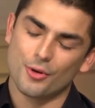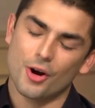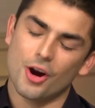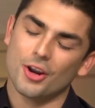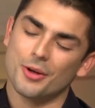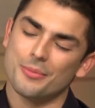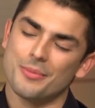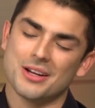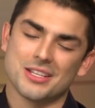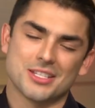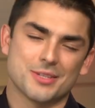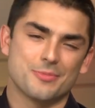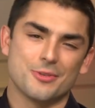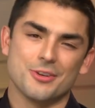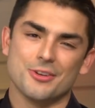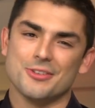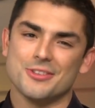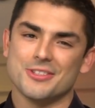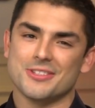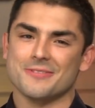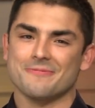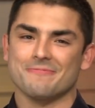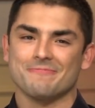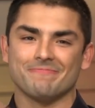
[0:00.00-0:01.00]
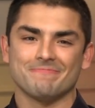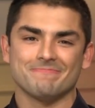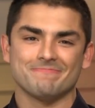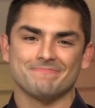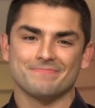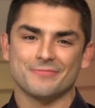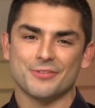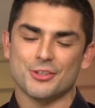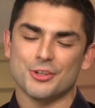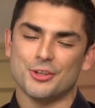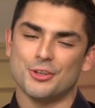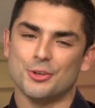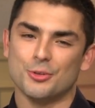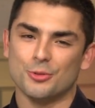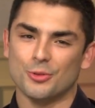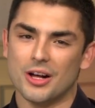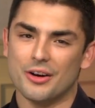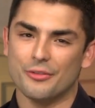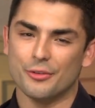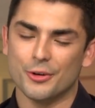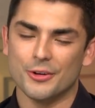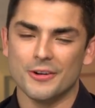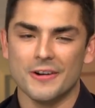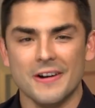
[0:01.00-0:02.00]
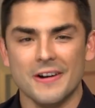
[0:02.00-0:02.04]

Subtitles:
brought up my spirits to a new level.